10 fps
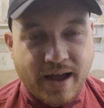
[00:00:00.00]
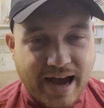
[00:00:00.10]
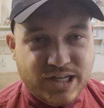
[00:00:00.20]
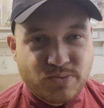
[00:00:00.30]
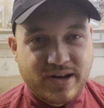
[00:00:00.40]
I
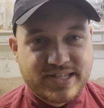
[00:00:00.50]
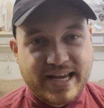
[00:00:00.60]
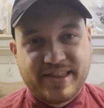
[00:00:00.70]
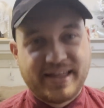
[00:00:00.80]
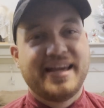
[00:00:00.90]
just want to
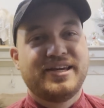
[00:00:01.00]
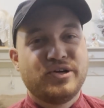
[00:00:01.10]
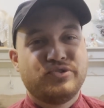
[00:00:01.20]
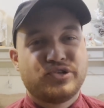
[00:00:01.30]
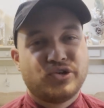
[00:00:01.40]
say thank
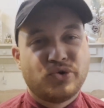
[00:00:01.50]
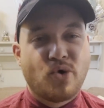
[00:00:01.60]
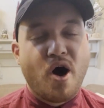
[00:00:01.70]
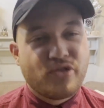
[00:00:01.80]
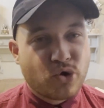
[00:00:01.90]
you to
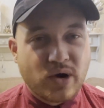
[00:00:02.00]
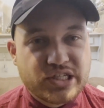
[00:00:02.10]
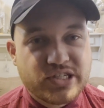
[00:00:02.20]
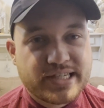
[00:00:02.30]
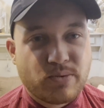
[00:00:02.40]
all the
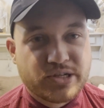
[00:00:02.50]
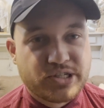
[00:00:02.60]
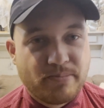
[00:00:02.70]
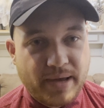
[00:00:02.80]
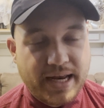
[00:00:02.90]
questions that were
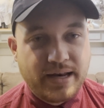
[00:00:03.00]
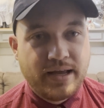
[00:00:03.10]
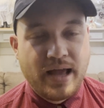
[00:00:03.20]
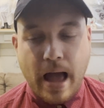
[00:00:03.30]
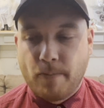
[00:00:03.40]
submitted.
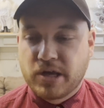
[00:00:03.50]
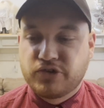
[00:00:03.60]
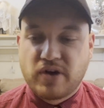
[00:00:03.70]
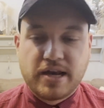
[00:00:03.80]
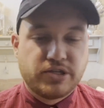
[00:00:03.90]
I'm going to
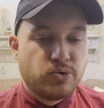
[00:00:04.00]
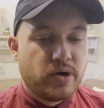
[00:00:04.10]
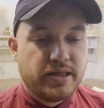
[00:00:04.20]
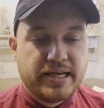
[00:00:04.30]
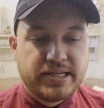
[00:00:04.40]
try to do one
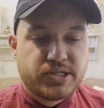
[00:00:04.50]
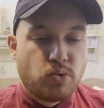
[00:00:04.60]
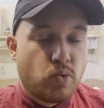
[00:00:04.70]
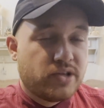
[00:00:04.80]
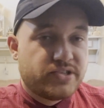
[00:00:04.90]
of these
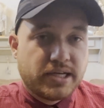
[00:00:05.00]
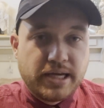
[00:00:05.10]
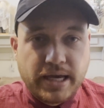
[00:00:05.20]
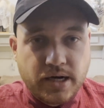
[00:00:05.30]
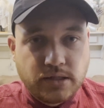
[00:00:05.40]
once a
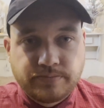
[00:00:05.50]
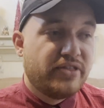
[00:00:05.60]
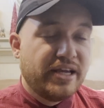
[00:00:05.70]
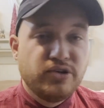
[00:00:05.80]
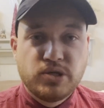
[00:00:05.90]
year.
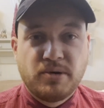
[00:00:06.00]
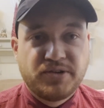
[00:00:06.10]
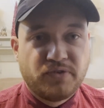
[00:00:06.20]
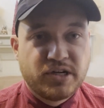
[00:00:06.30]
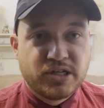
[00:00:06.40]
Thank you so much
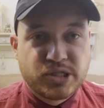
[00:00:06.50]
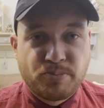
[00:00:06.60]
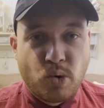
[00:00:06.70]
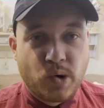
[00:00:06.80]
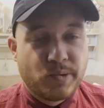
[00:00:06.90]
for your
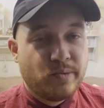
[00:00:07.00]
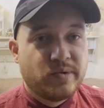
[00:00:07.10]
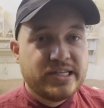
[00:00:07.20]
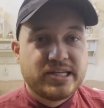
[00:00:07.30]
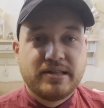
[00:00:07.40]
support. We
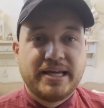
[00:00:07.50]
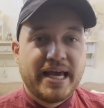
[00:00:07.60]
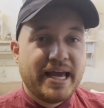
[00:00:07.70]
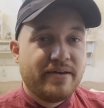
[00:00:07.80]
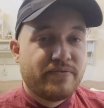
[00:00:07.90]
recently
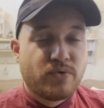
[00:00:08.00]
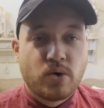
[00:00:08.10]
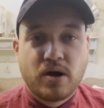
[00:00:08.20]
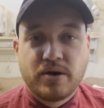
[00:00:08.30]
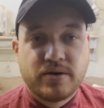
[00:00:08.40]
hit
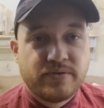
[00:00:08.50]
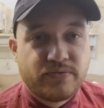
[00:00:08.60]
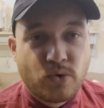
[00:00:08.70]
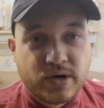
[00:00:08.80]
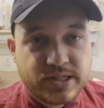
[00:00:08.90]

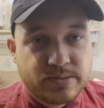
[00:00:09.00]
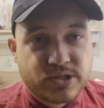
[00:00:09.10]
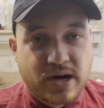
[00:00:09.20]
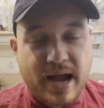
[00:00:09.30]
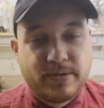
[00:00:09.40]
440
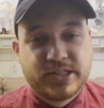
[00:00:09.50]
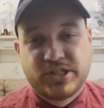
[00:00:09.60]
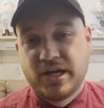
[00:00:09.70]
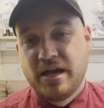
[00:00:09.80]
subscribers.